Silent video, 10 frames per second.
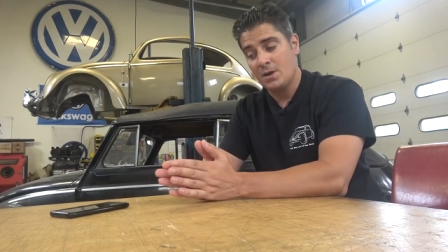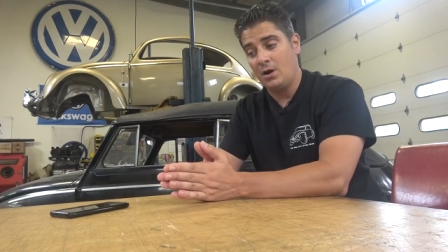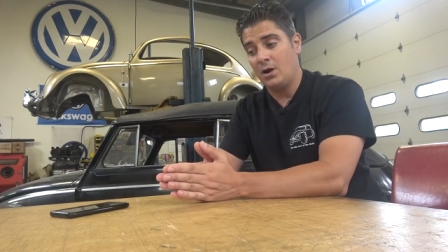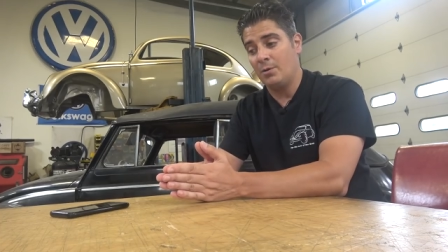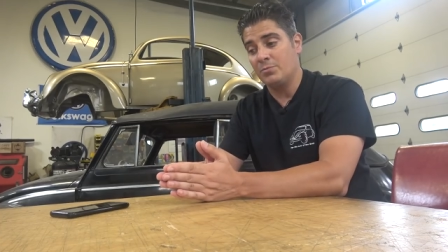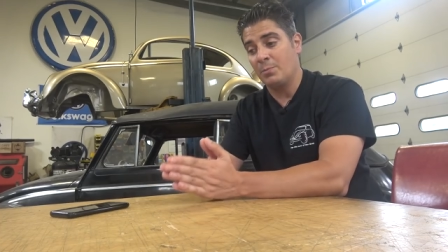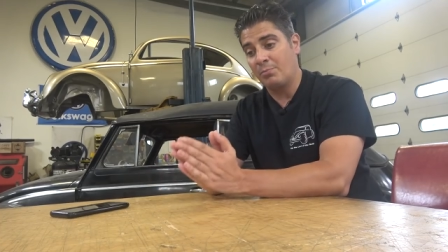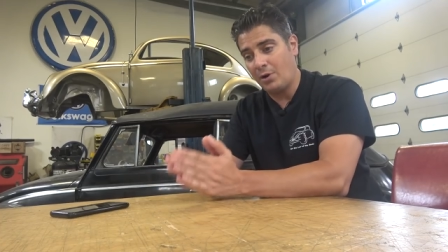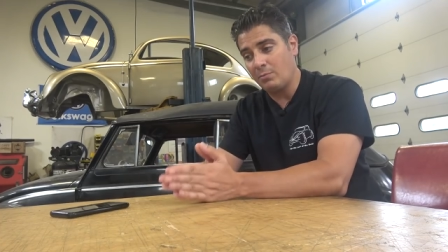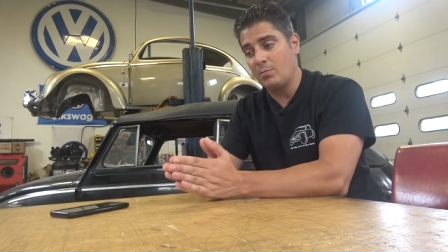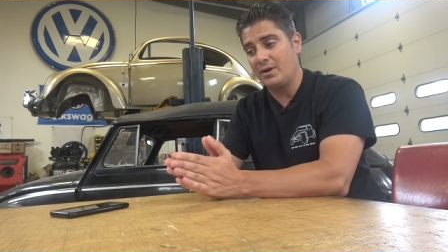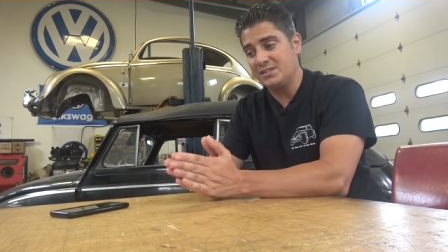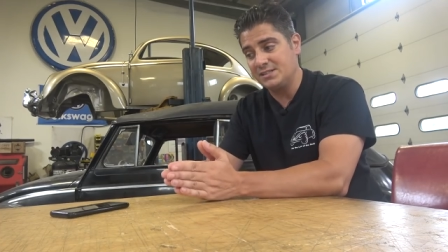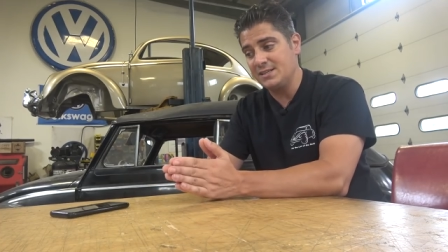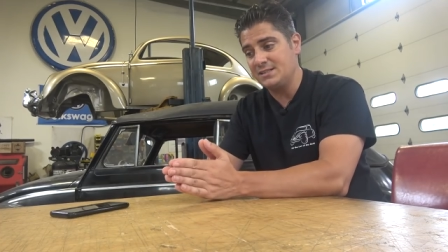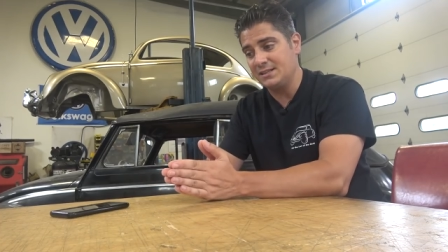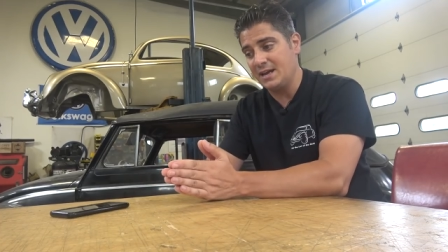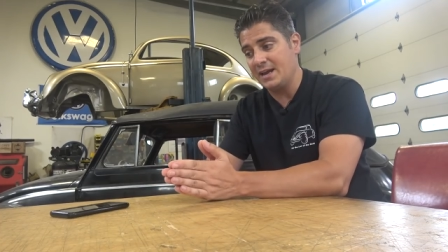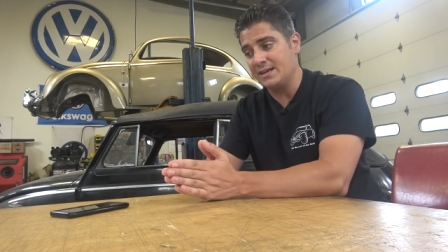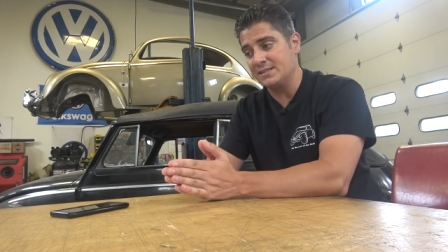The problem I see
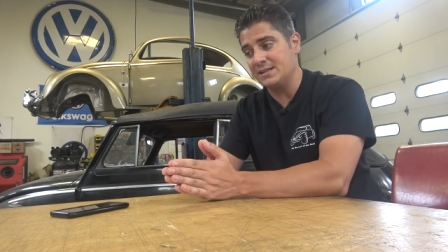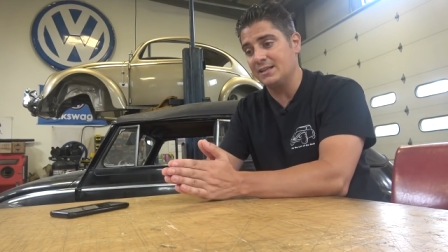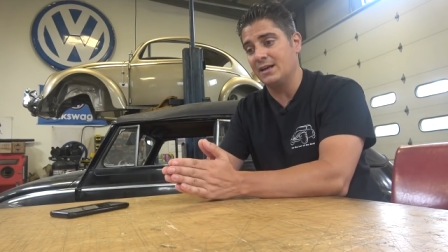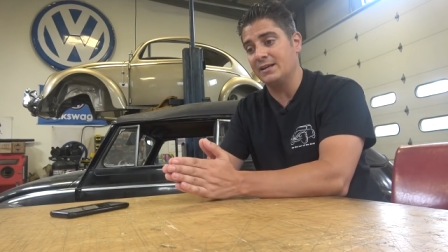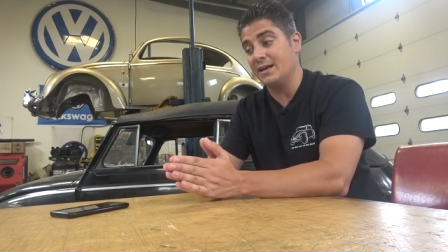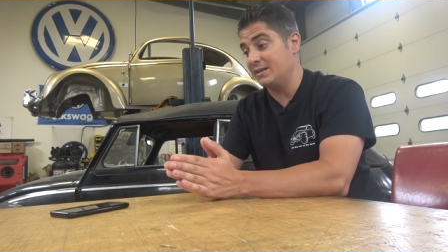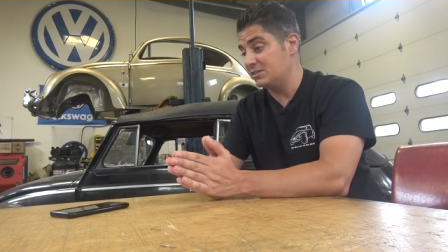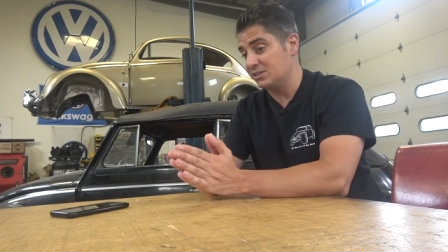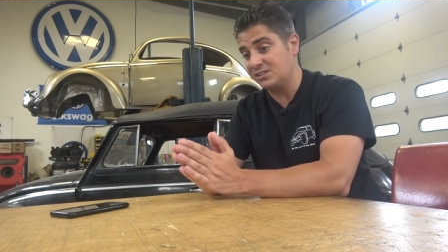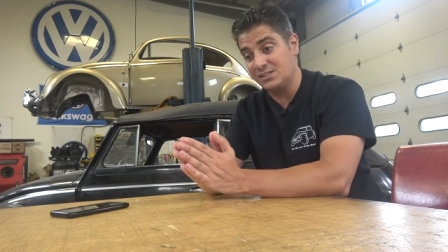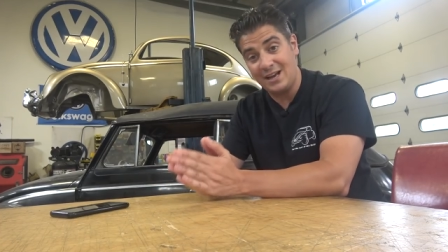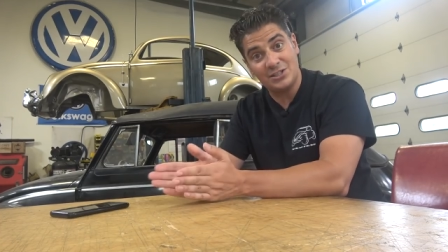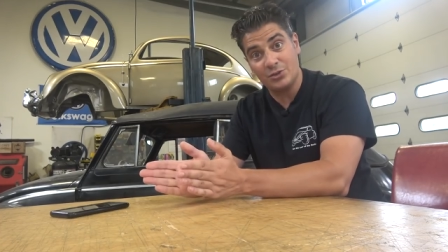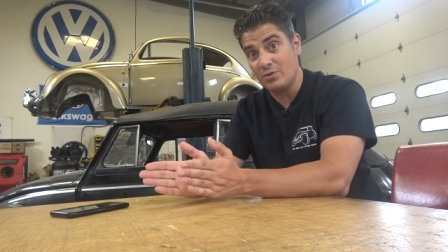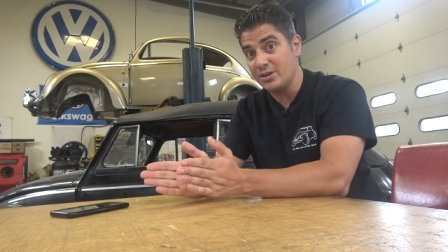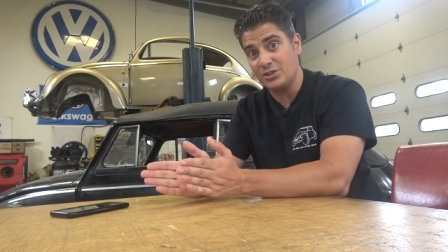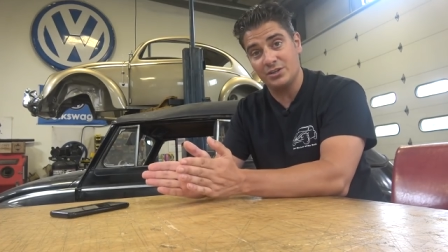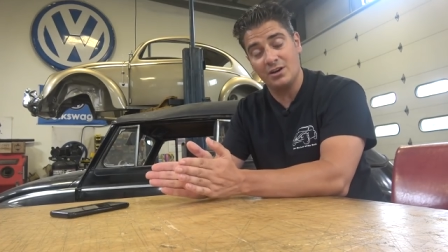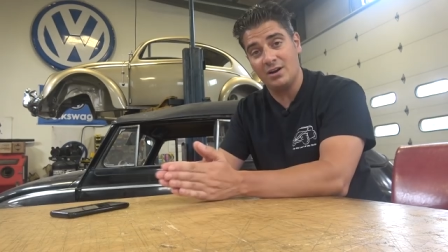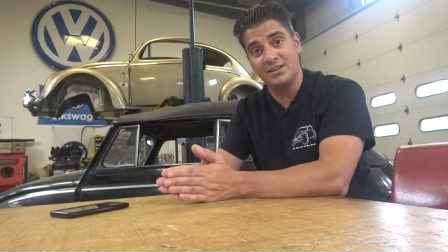today is that, again, there's a
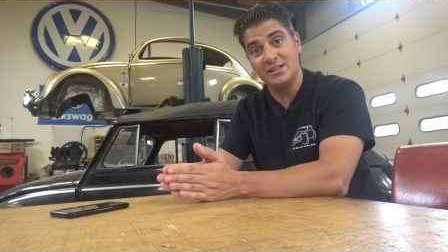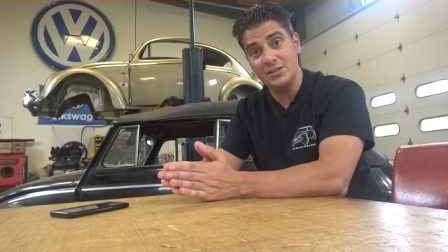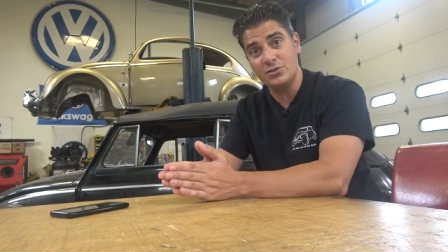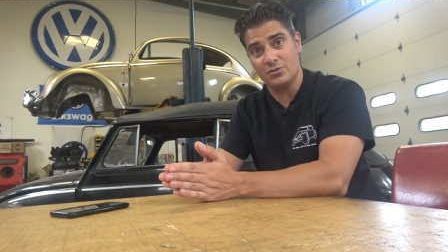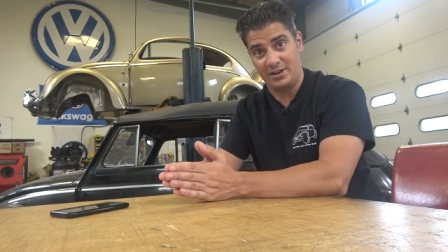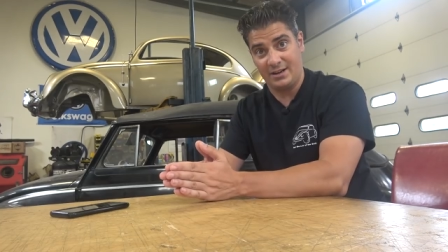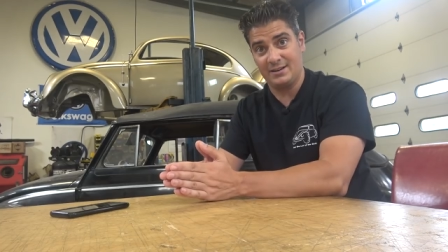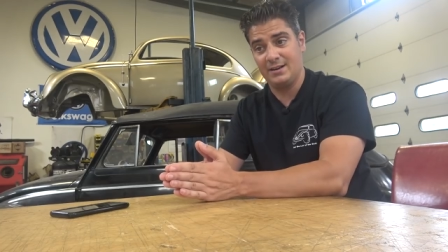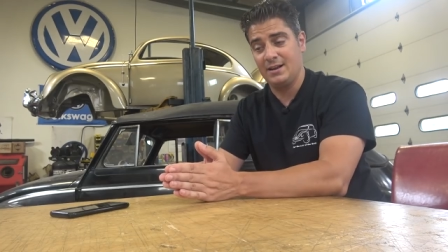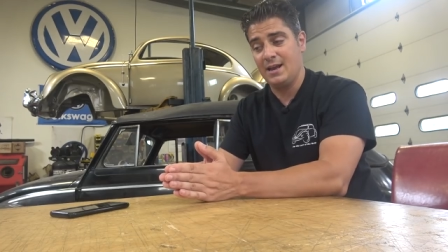saturation on the internet,